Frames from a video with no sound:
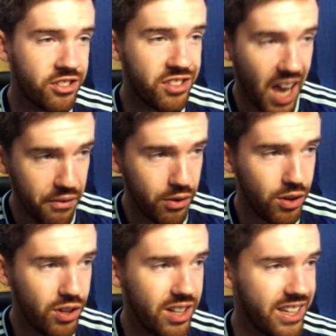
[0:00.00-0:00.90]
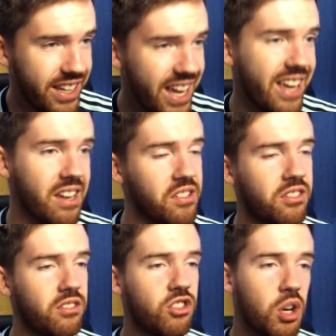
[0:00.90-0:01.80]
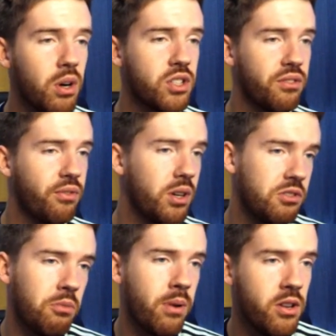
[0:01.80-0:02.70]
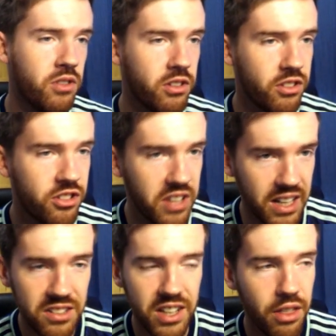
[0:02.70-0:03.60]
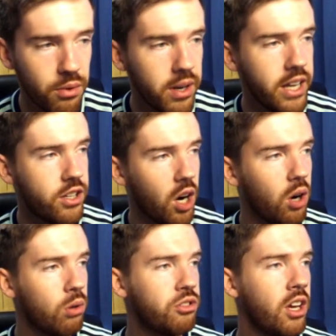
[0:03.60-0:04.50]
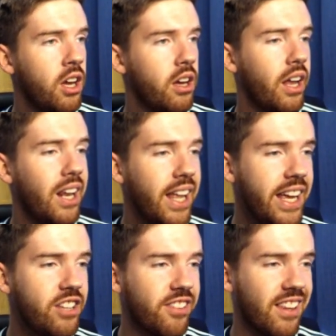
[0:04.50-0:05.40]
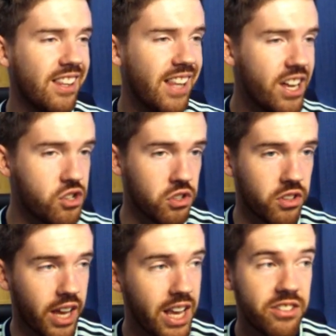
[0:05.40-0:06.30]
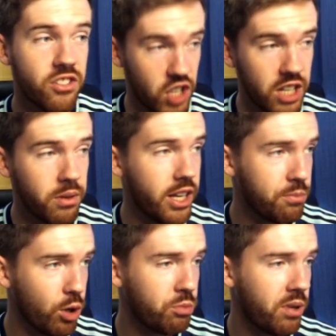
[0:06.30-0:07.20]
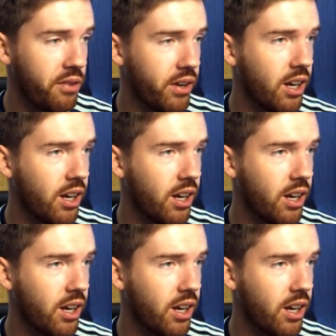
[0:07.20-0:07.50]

seven years, 242 appearances and 63 goals a Leeds legend. His genuinely his most prolific